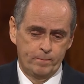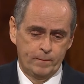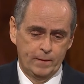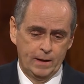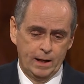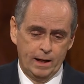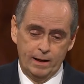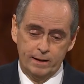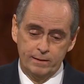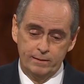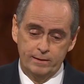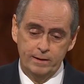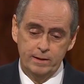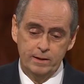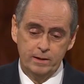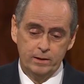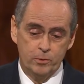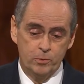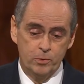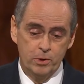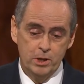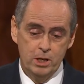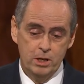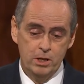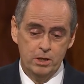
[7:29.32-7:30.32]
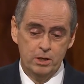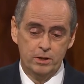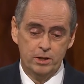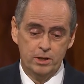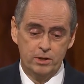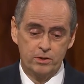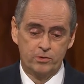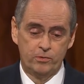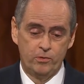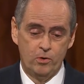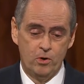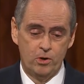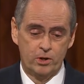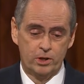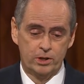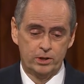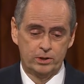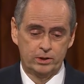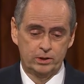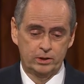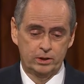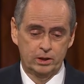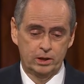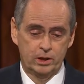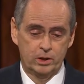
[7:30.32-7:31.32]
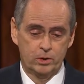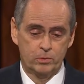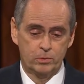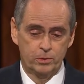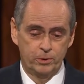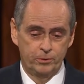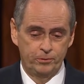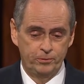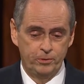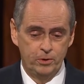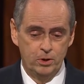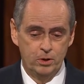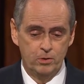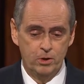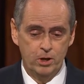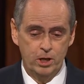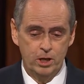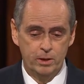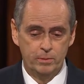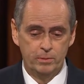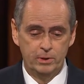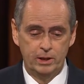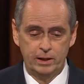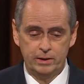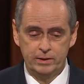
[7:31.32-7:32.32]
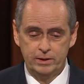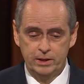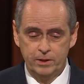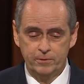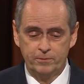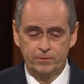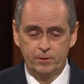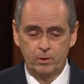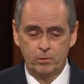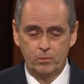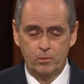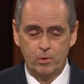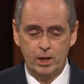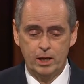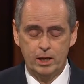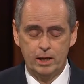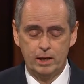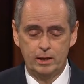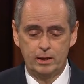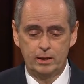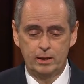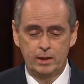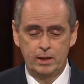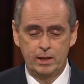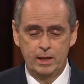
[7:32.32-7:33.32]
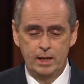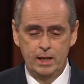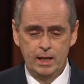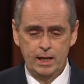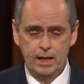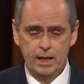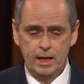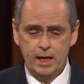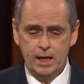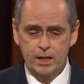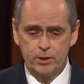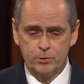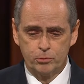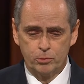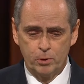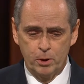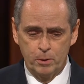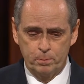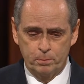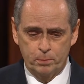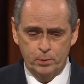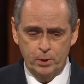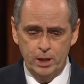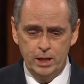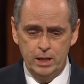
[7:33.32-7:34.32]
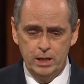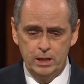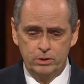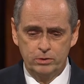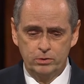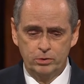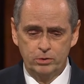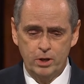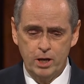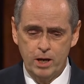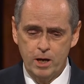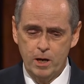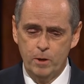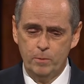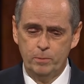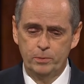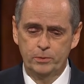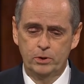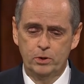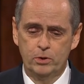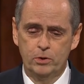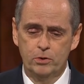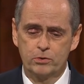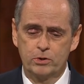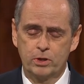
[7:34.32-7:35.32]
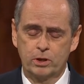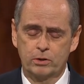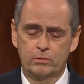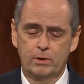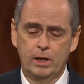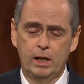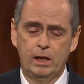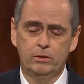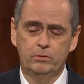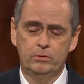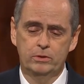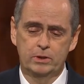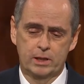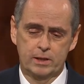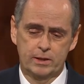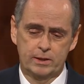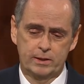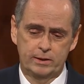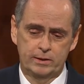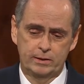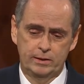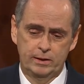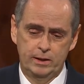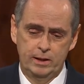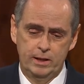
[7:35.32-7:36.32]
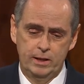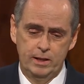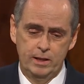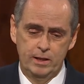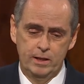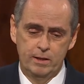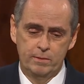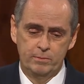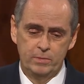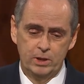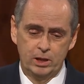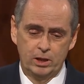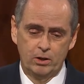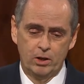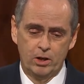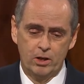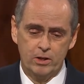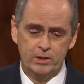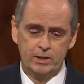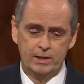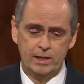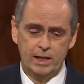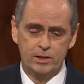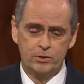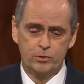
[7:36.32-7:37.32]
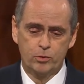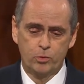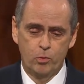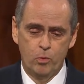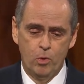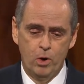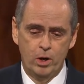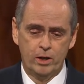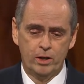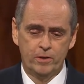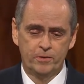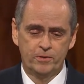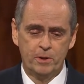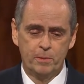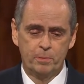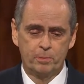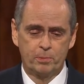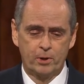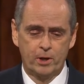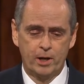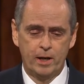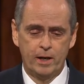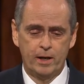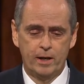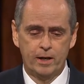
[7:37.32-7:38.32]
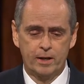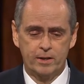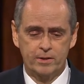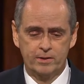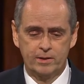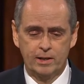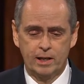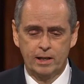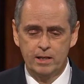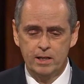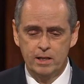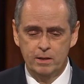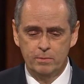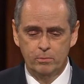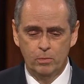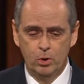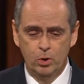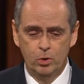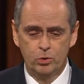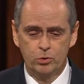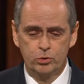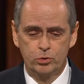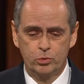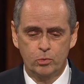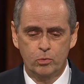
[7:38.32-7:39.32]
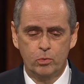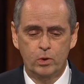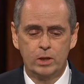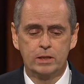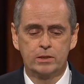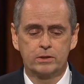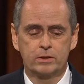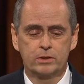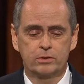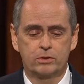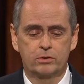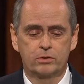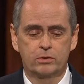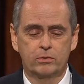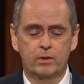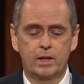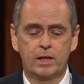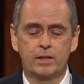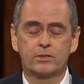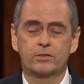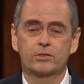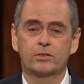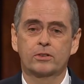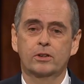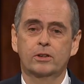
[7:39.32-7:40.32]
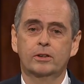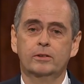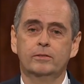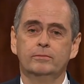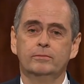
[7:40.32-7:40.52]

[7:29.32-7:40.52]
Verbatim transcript: I think we hear his voice. We feel him in a different way as we pray to help those around us, because that's one of the prayers that he most wants to answer.